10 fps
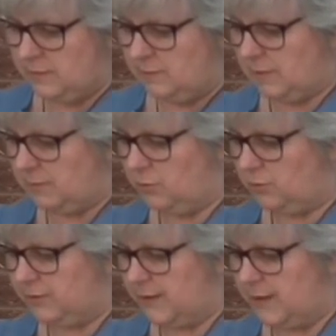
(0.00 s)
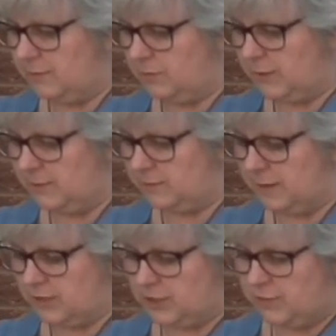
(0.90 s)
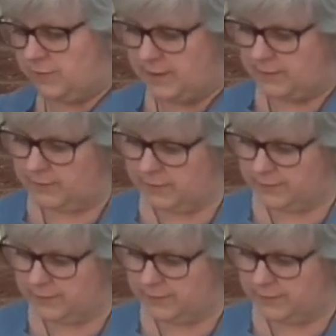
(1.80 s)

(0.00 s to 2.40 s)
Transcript: My poor table gets bashed around.